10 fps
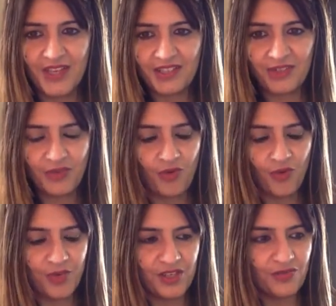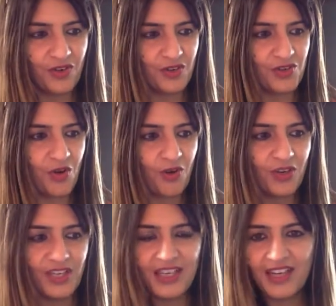that you're home and you've got a dog
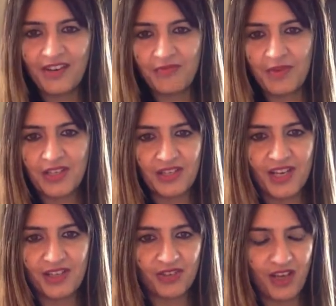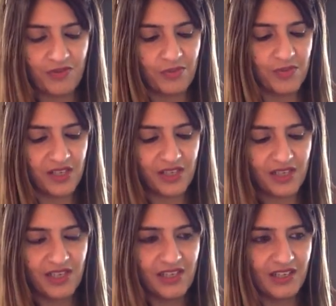or any kind of pet that you have, a bird.
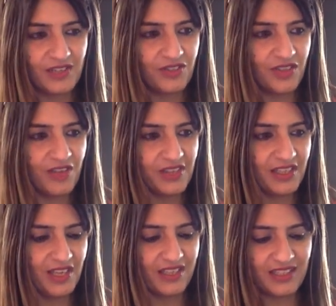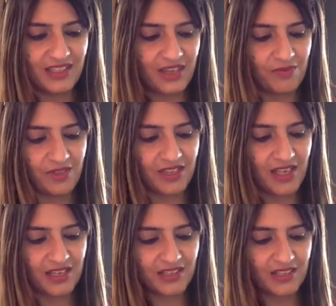So you're having a nice time with that.